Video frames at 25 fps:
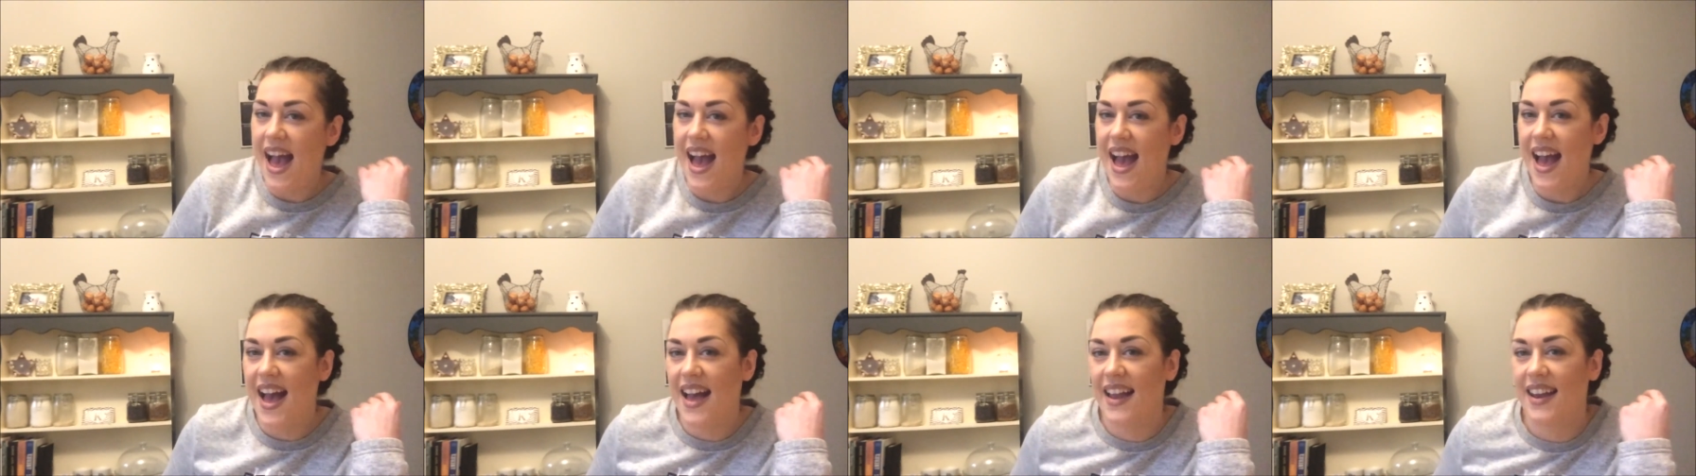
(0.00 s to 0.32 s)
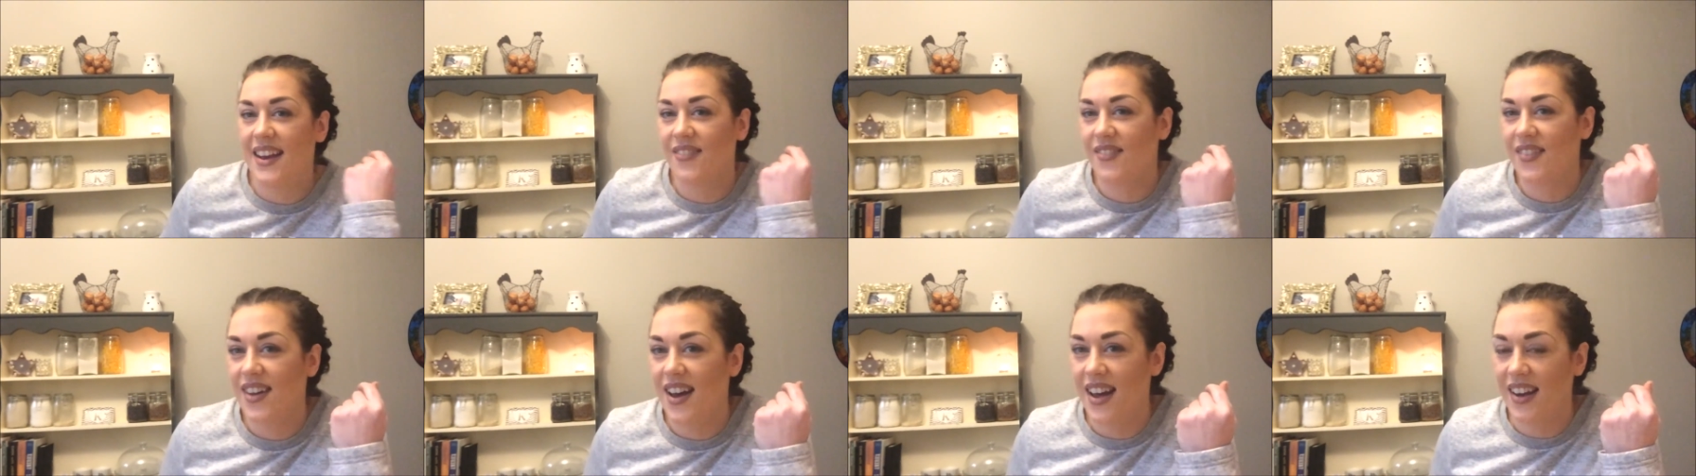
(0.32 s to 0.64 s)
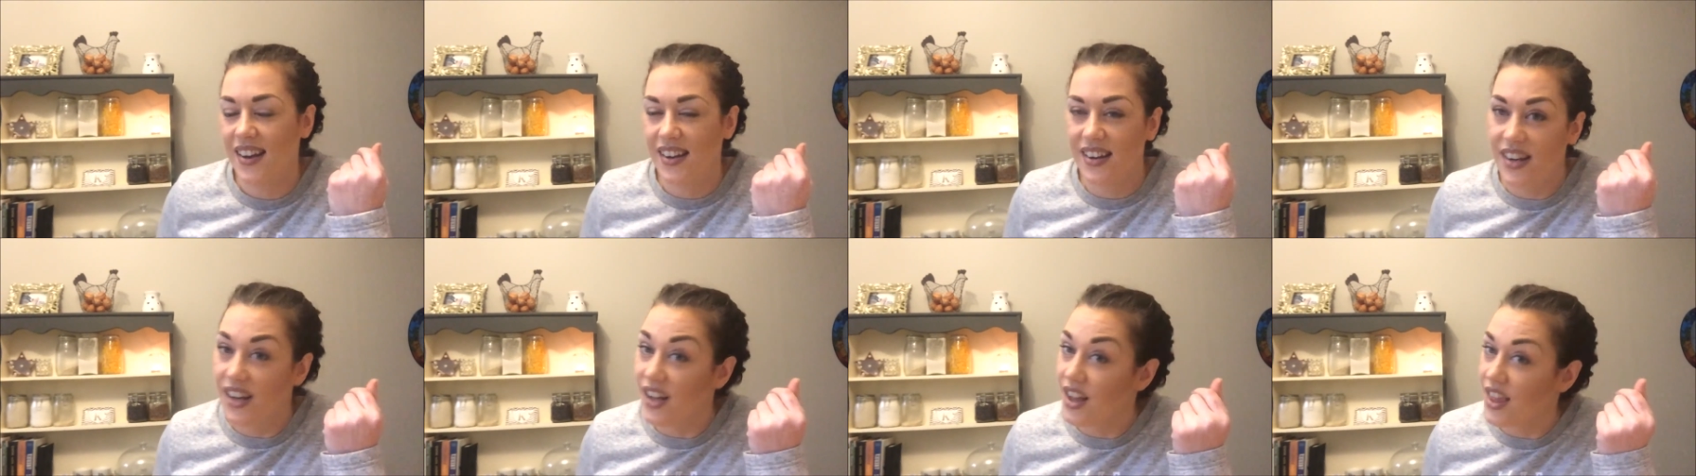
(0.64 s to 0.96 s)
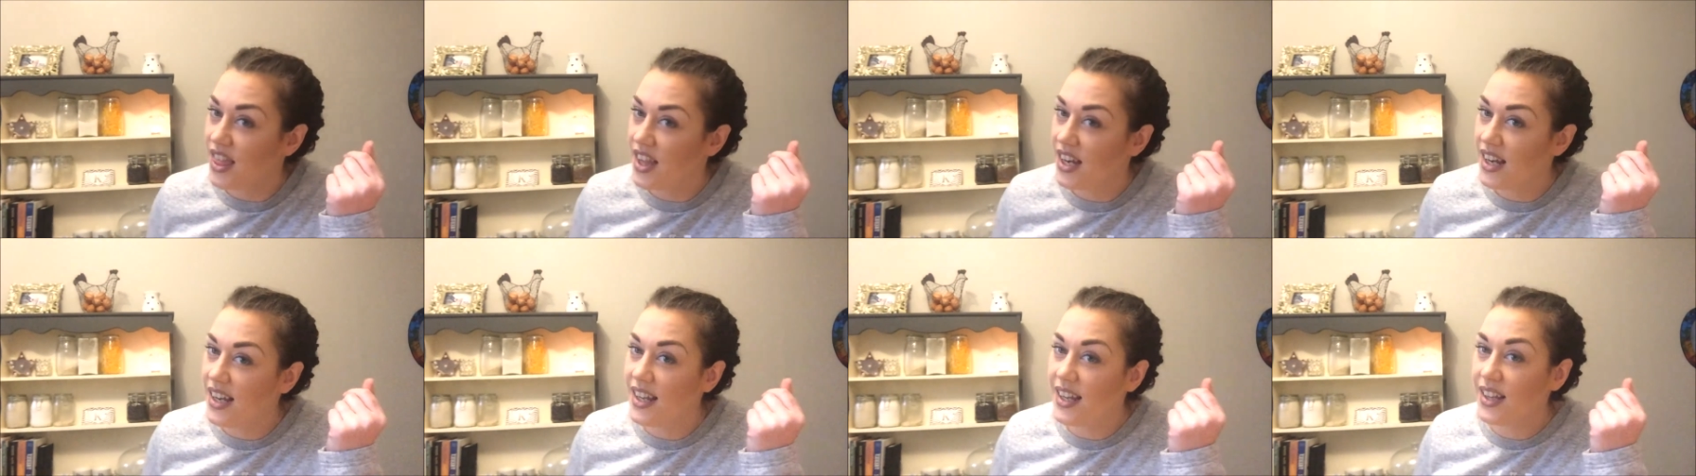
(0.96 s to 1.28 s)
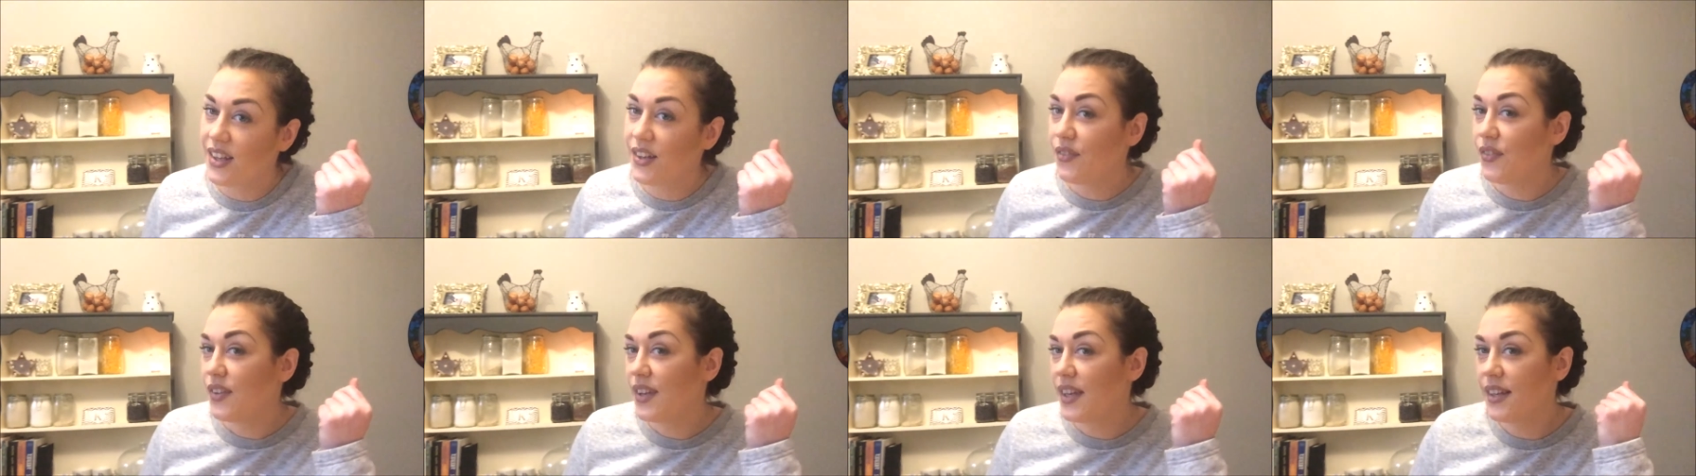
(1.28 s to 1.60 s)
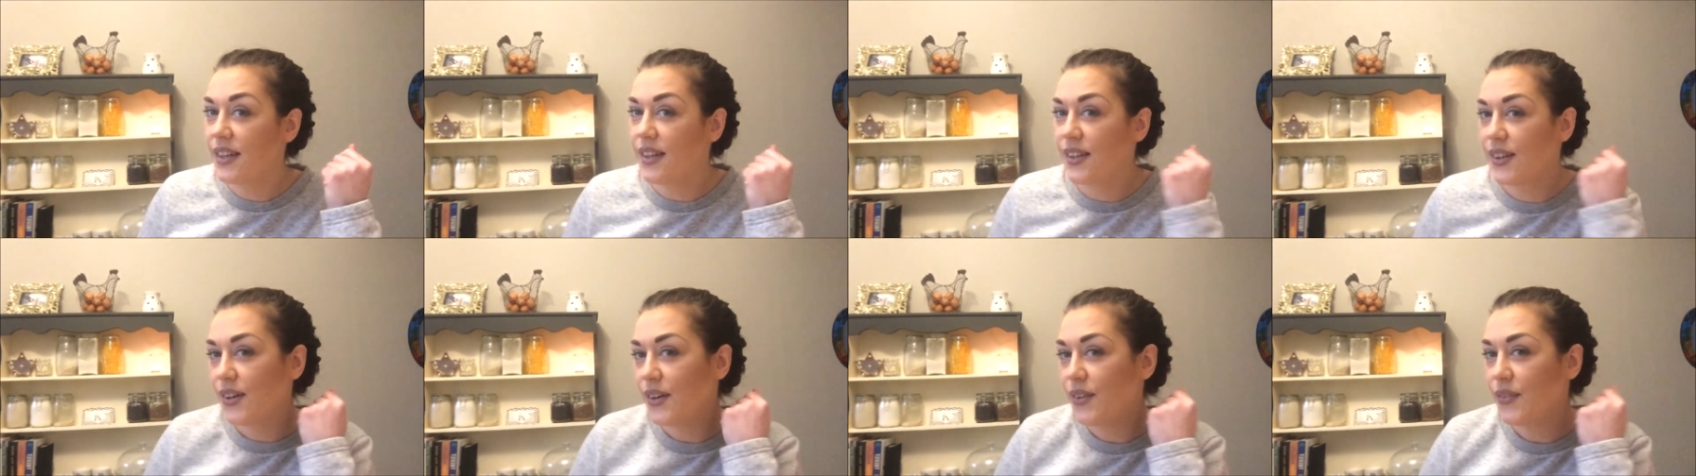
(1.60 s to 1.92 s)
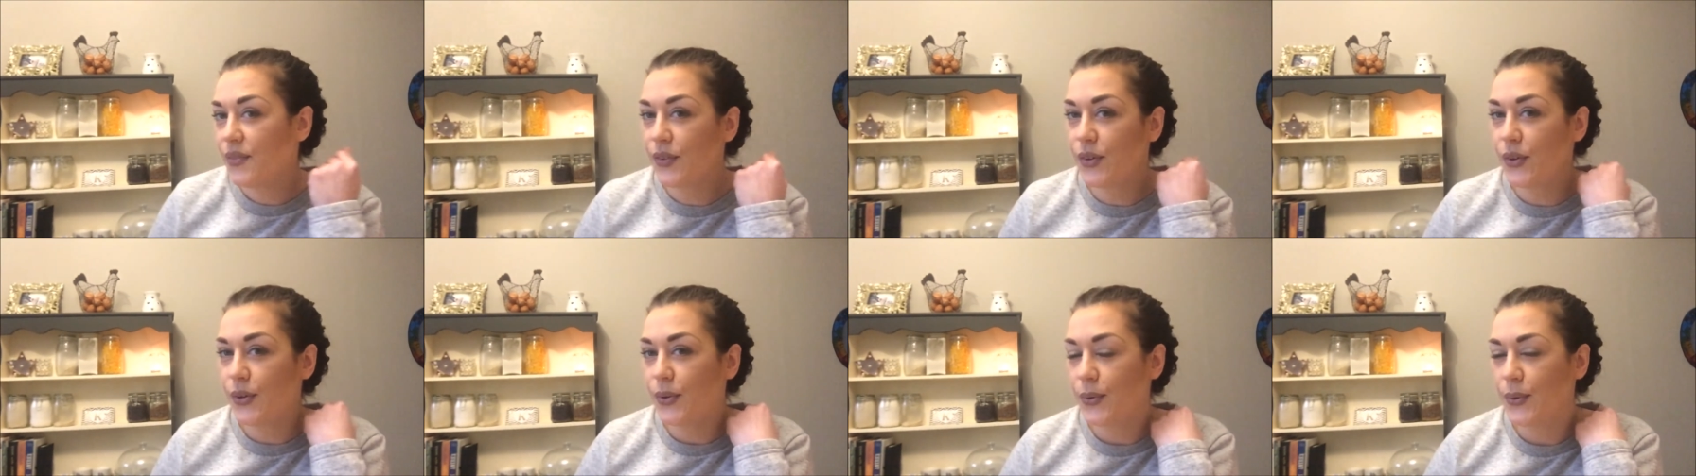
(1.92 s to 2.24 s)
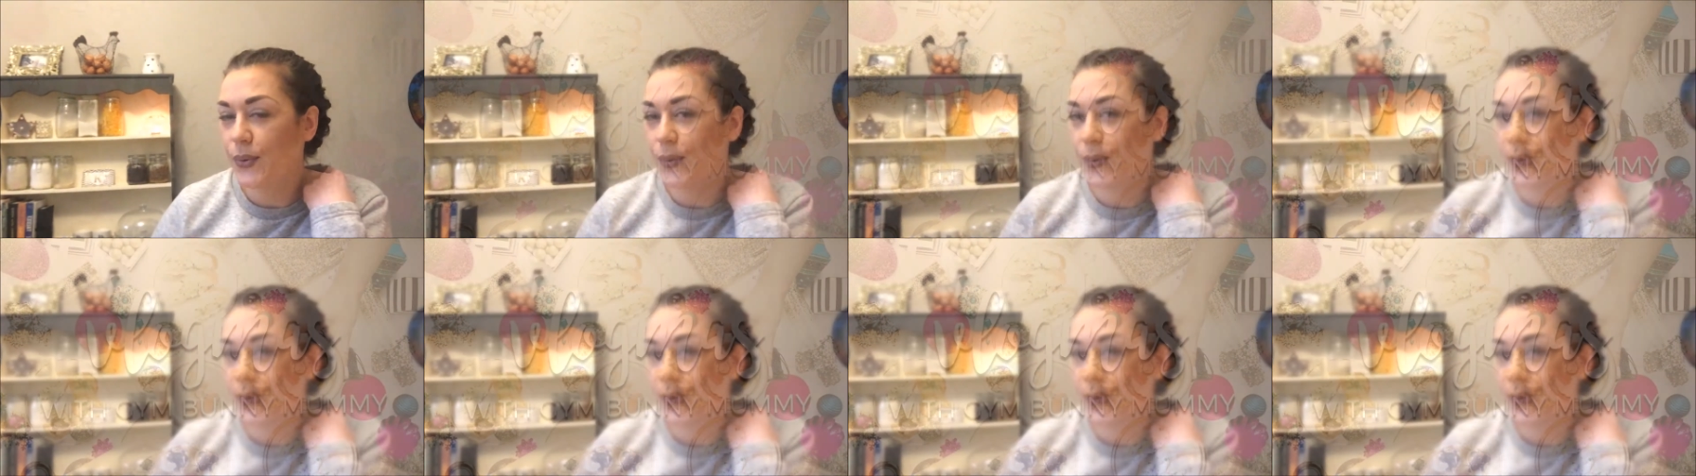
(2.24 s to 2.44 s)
and I've got another little video for you.